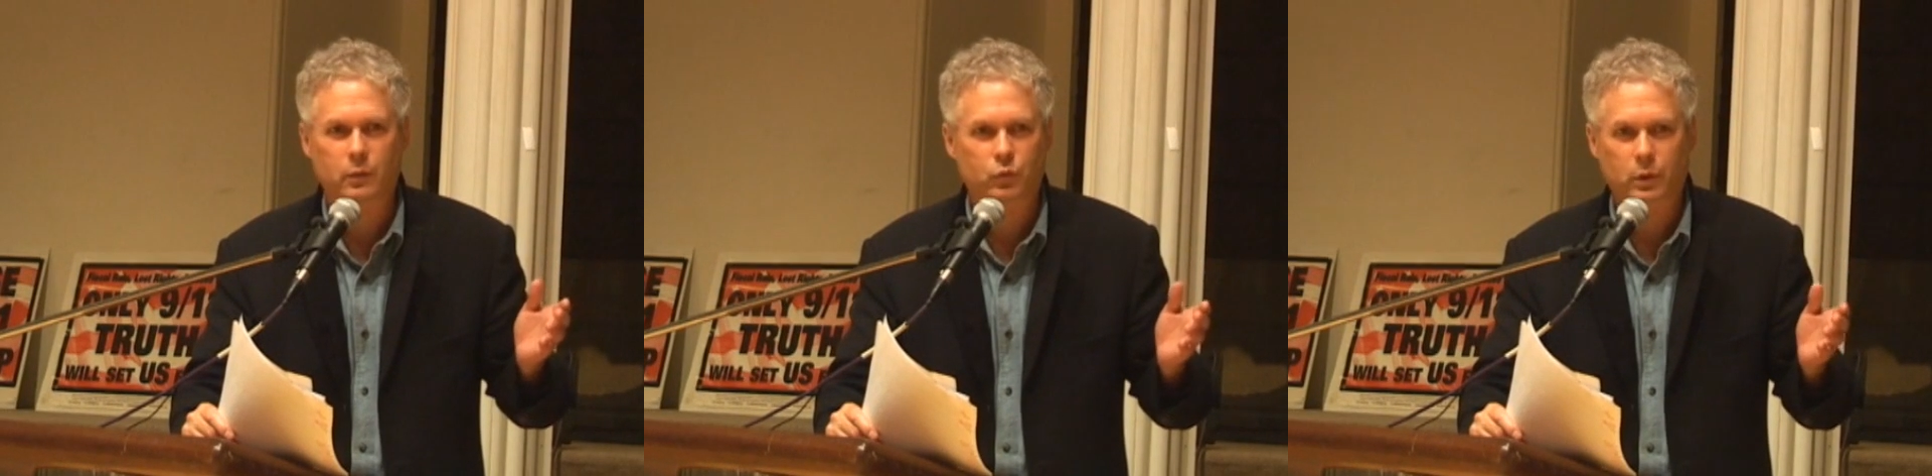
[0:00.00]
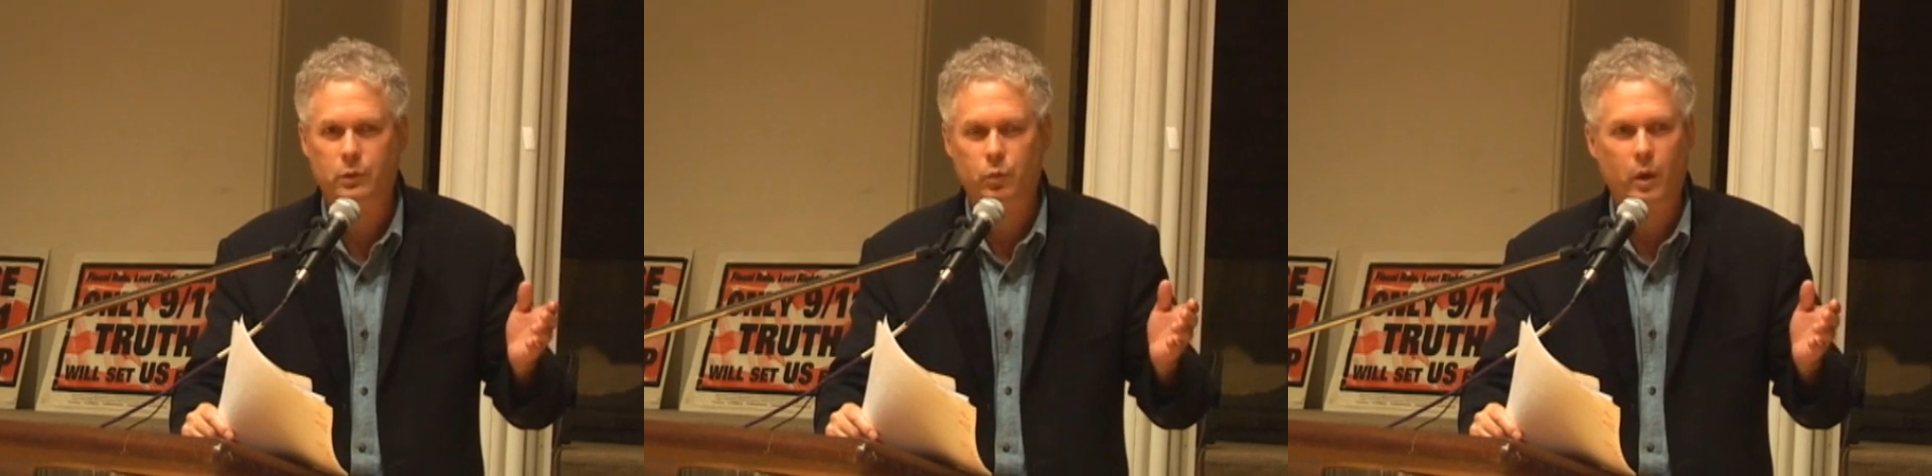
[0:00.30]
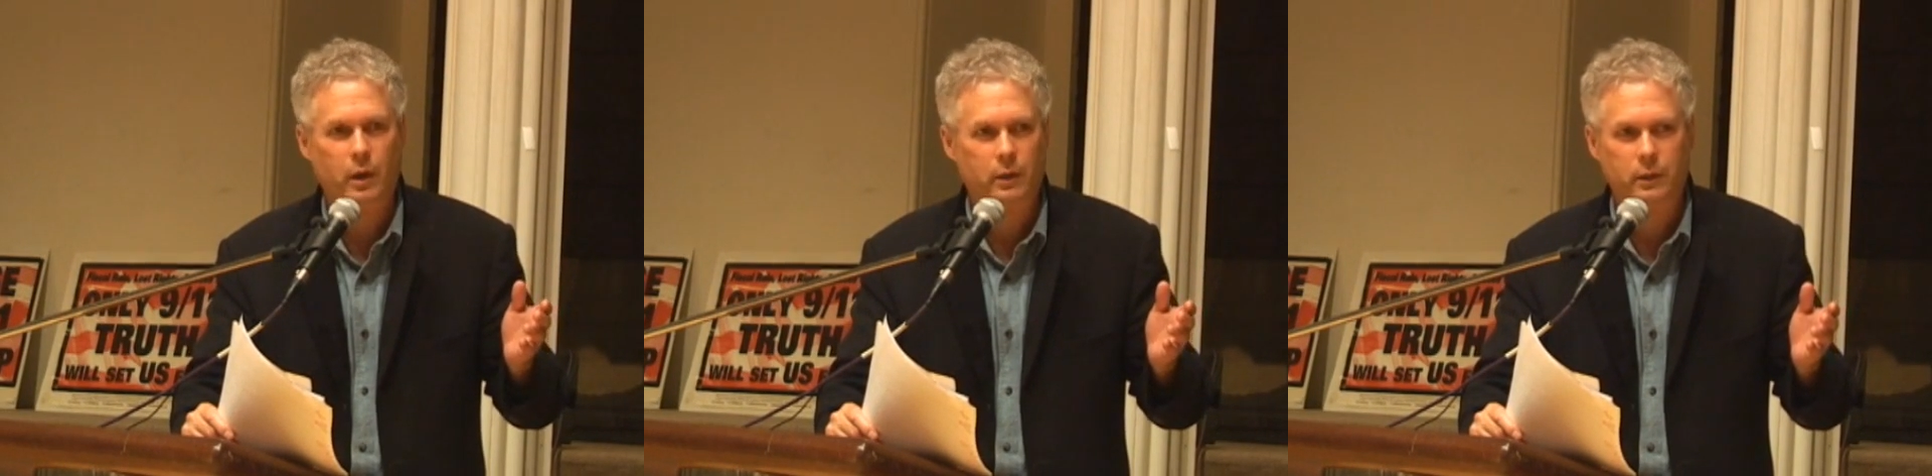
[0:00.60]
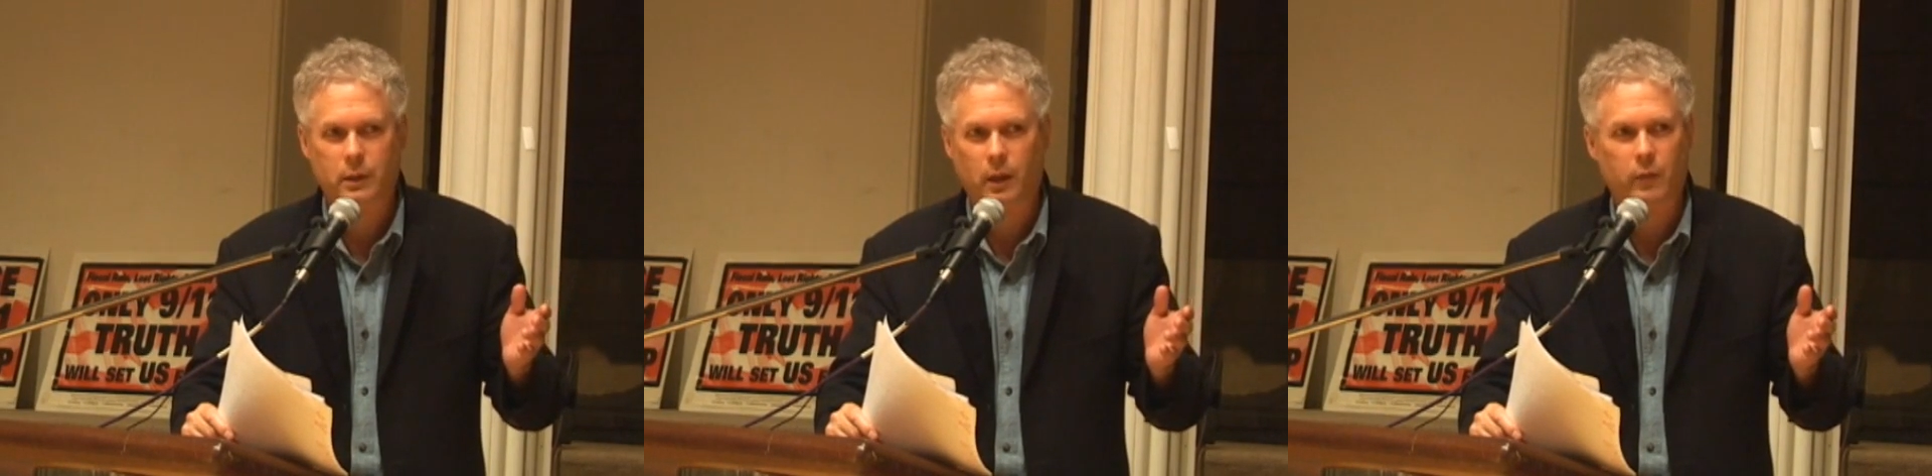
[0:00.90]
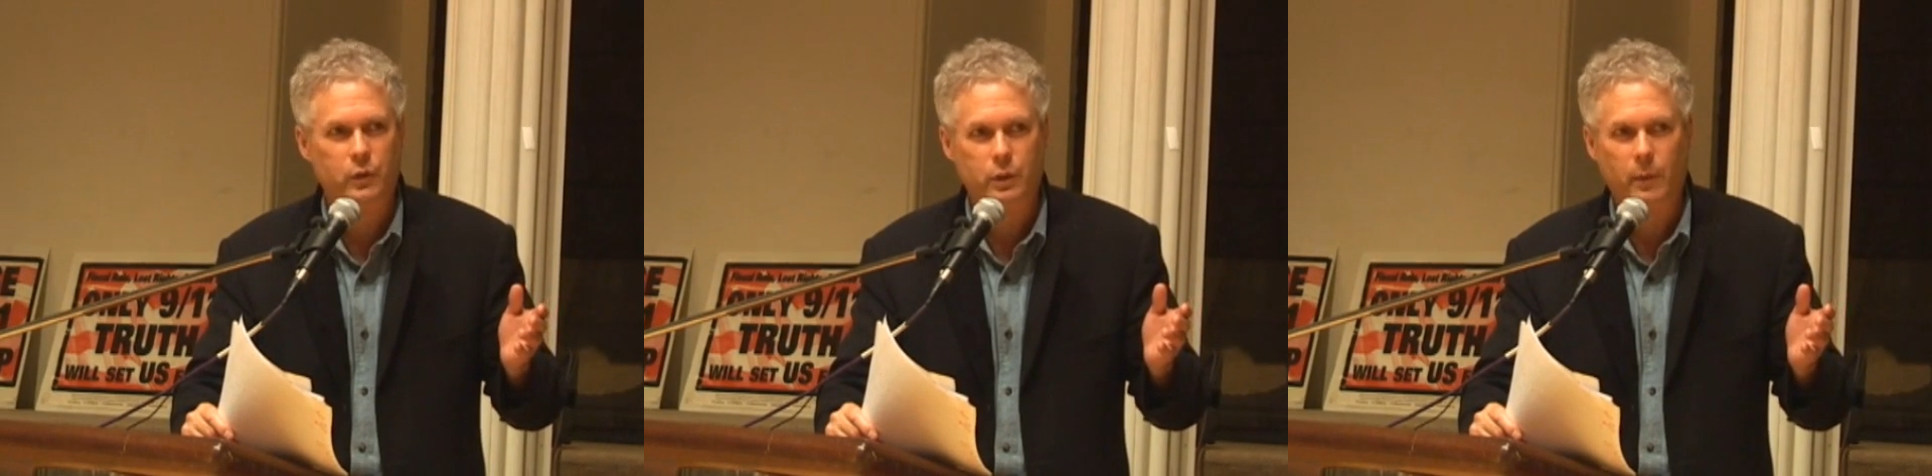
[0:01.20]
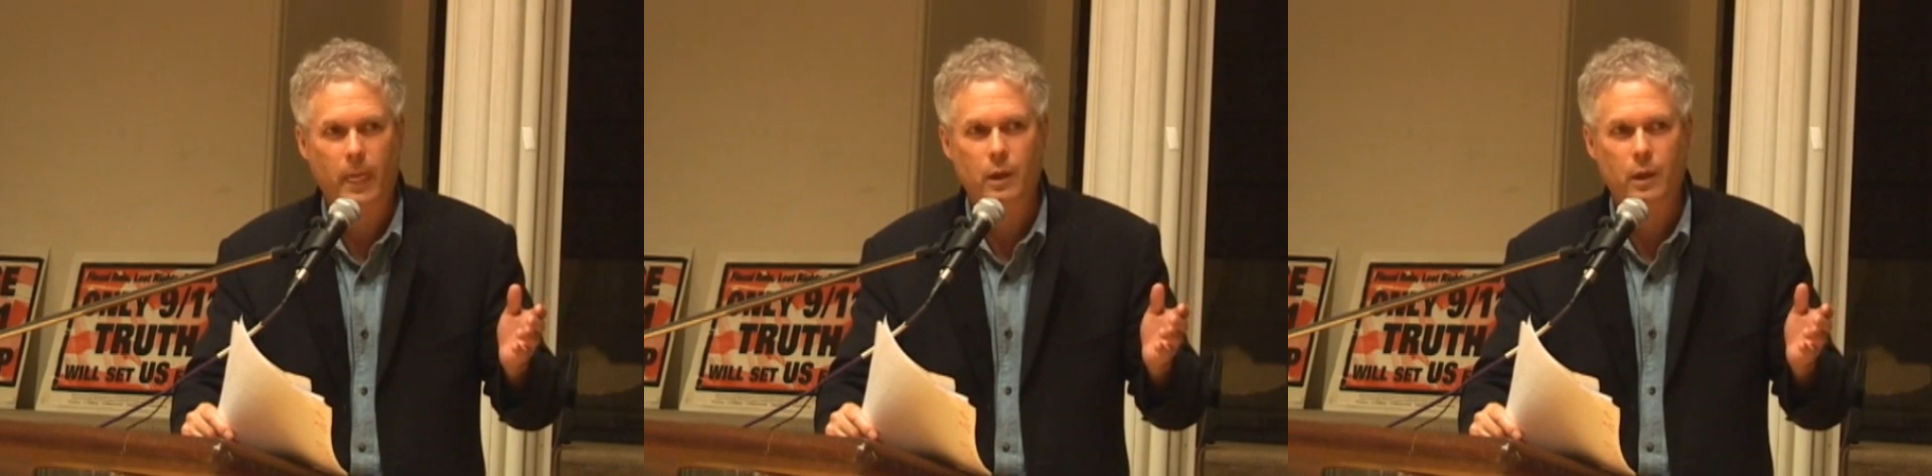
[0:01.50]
its way onto television,